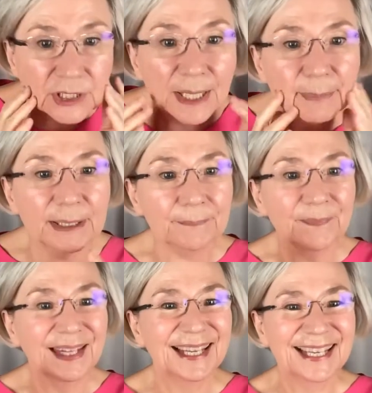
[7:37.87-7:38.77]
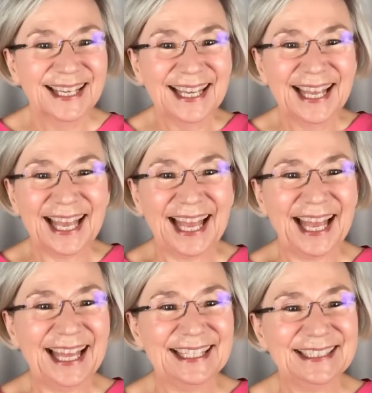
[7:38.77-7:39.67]
shabby.
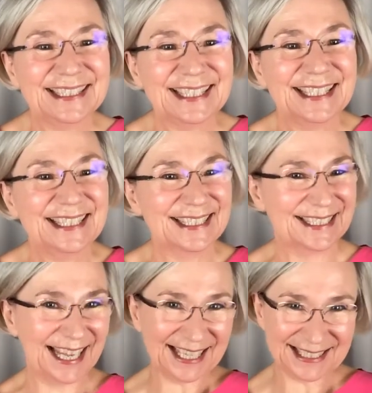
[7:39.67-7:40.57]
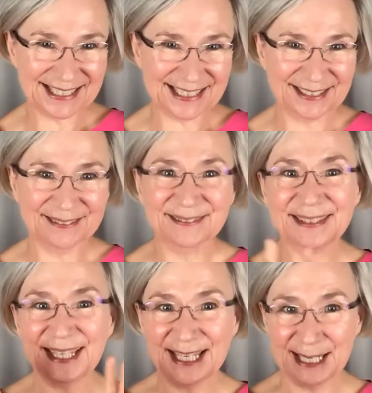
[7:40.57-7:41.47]
And next,
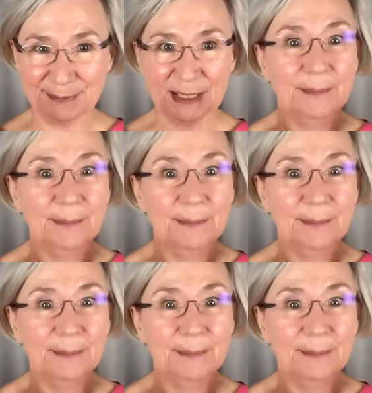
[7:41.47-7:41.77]
lips.